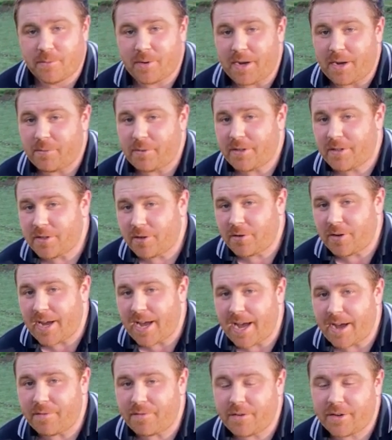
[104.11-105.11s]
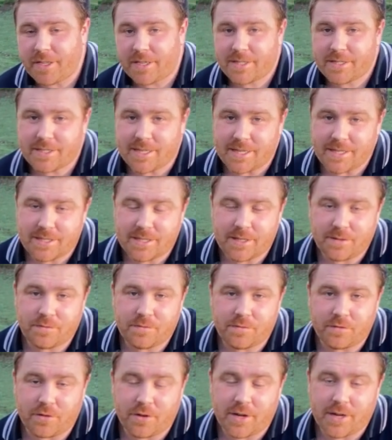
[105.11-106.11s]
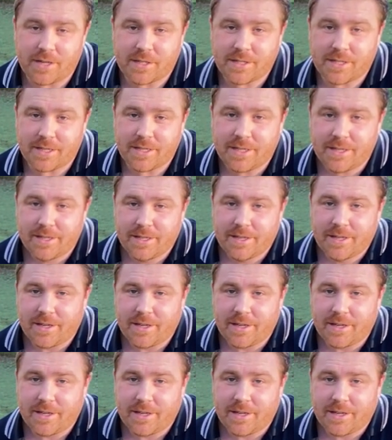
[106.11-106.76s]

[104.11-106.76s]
where we do have an extensive variety